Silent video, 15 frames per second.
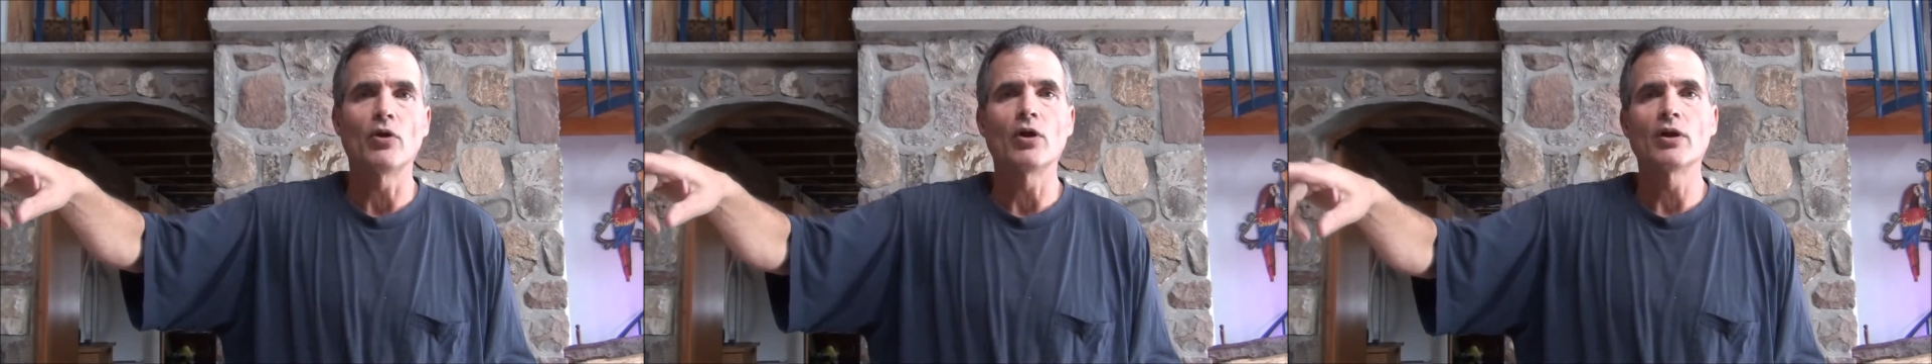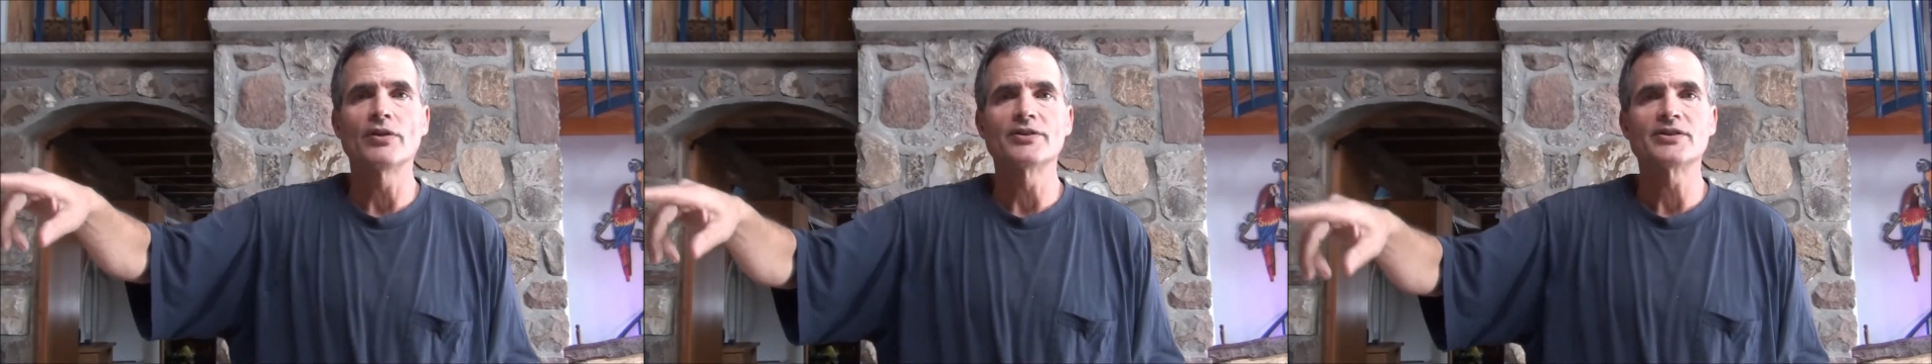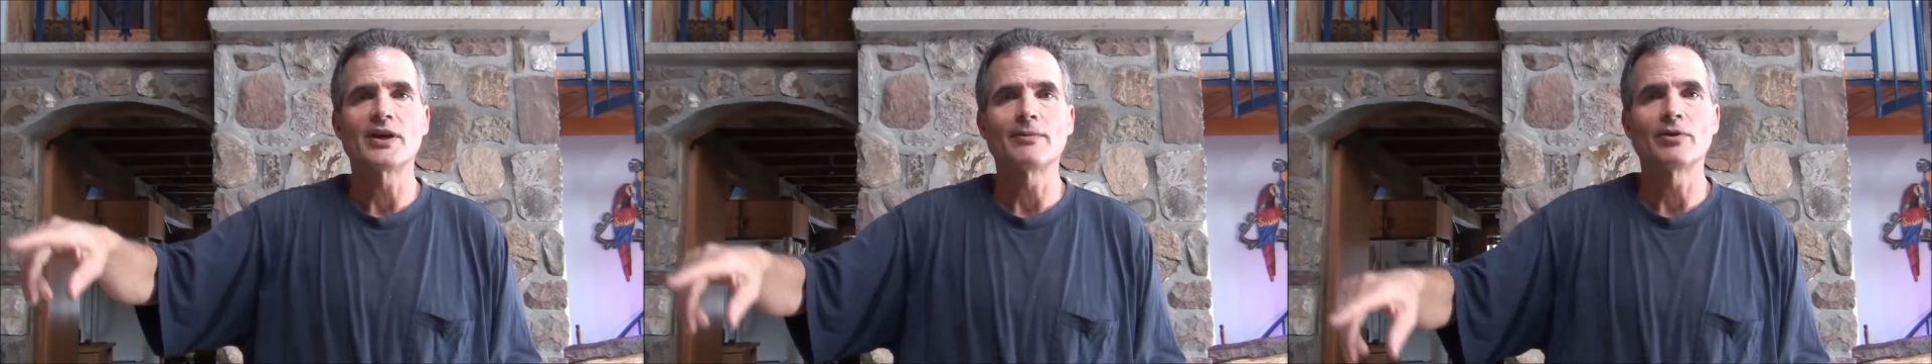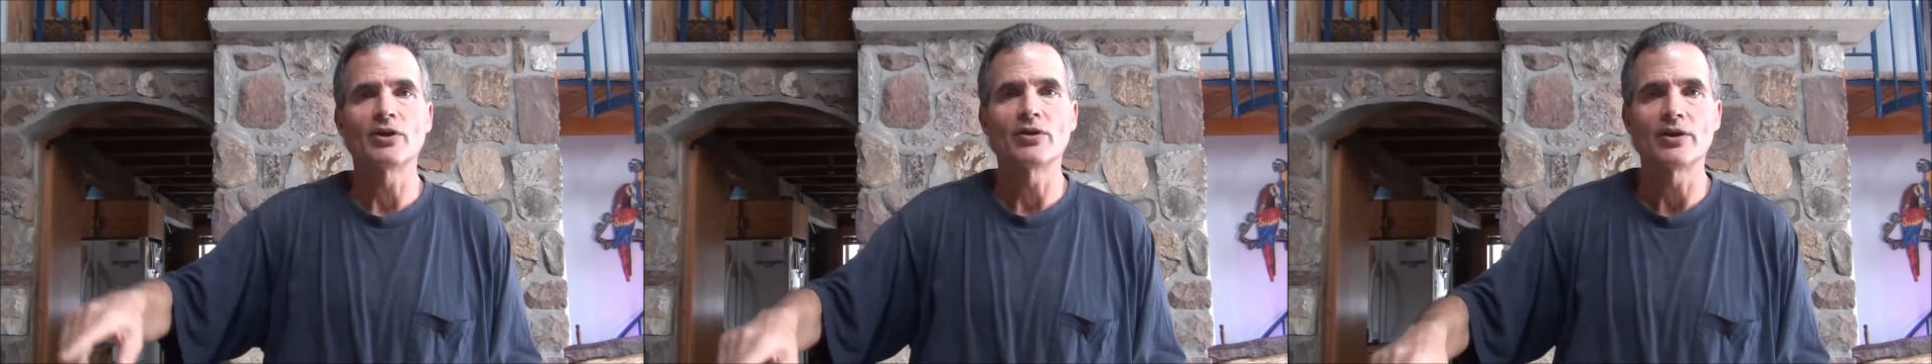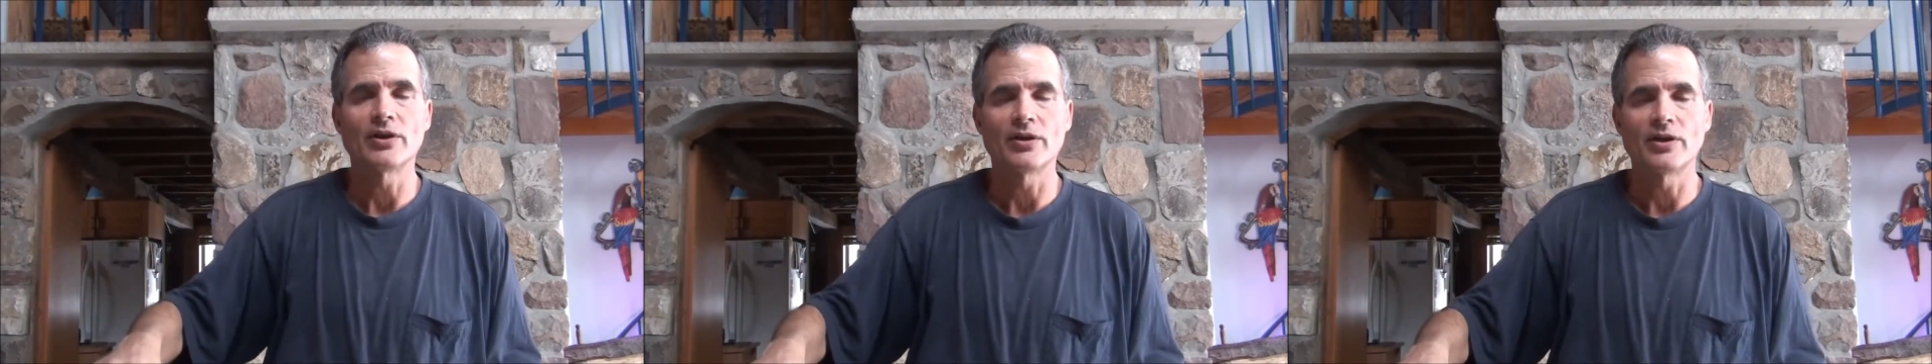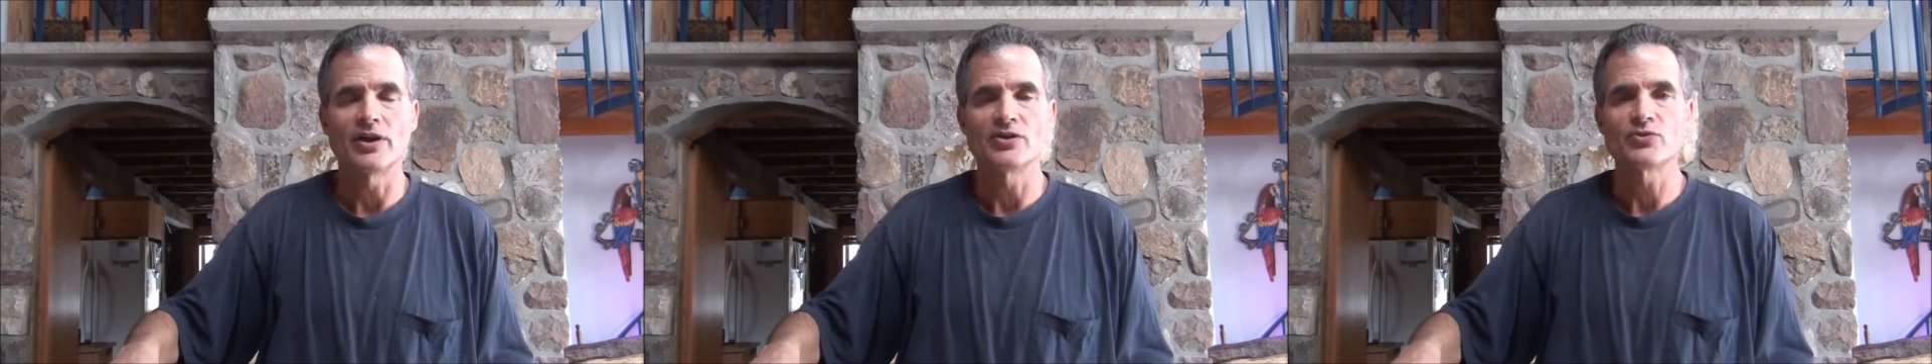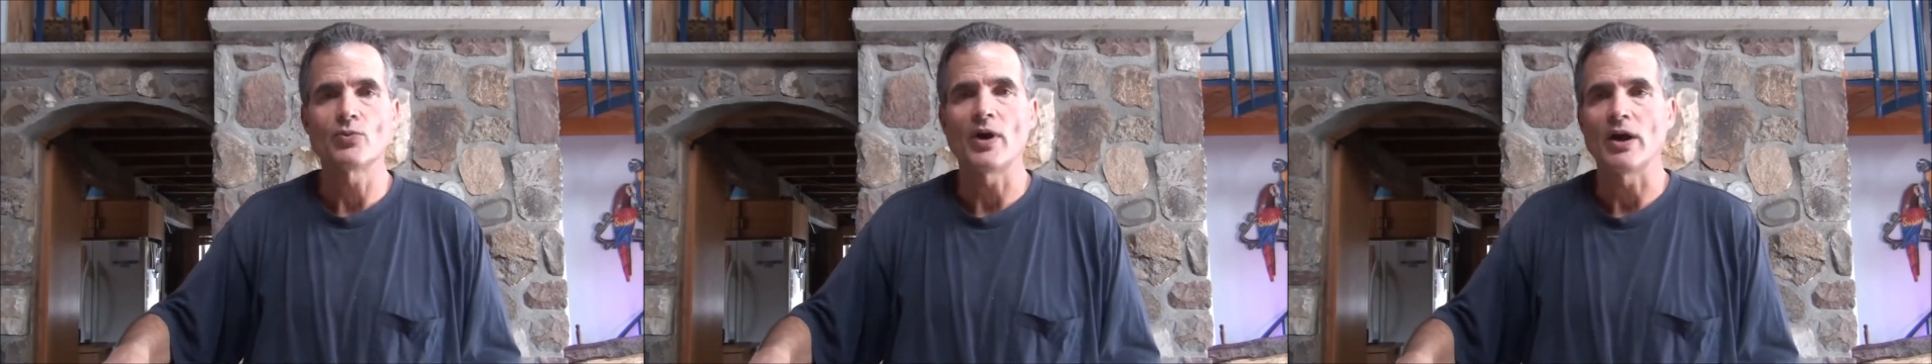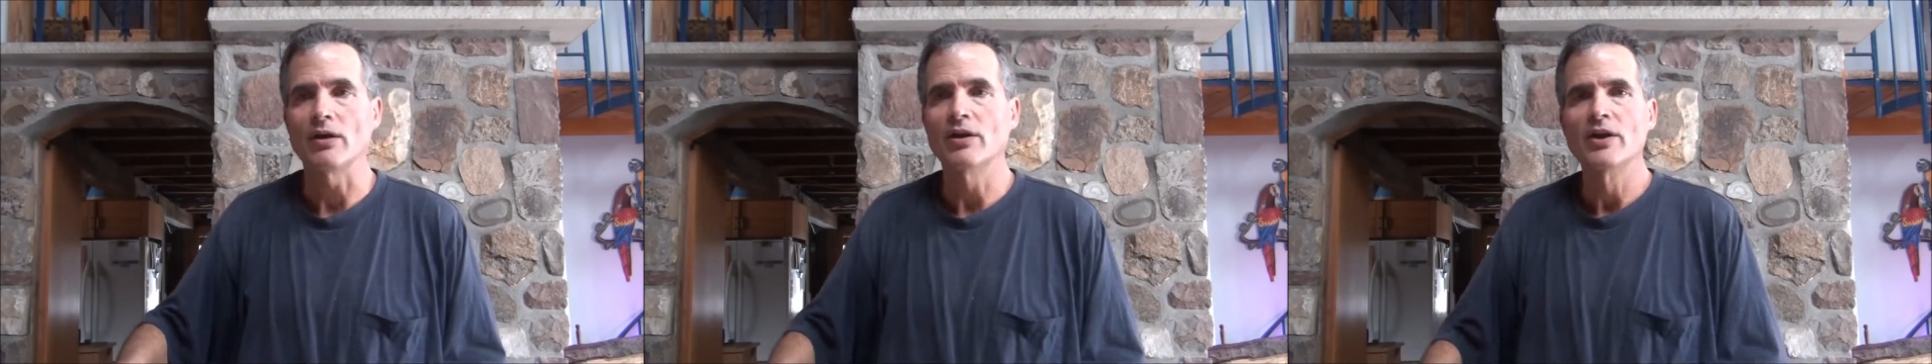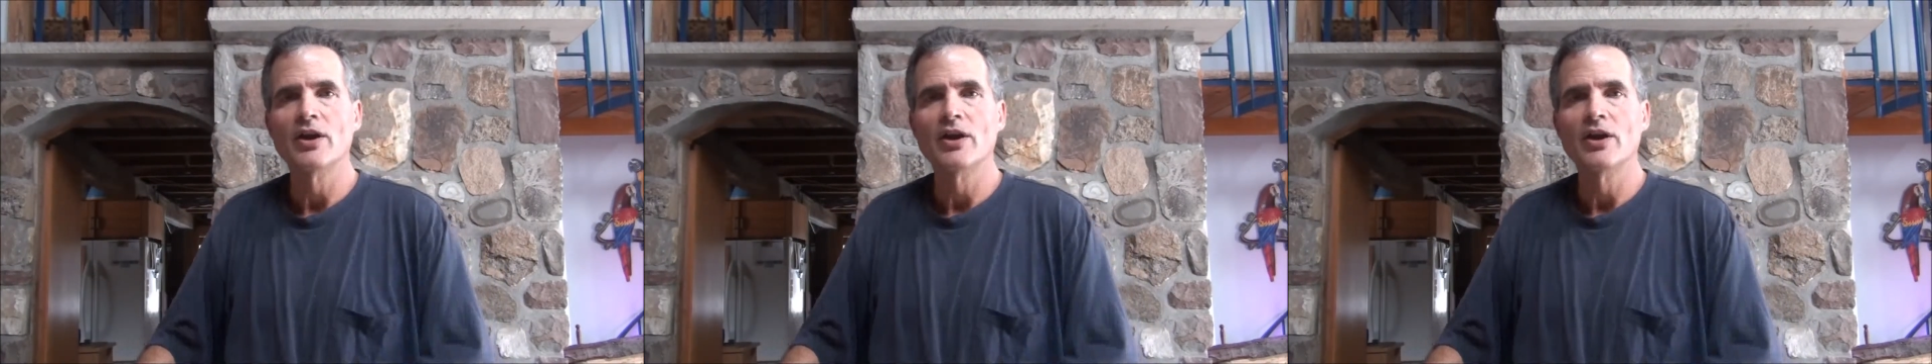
all the time uh, as well.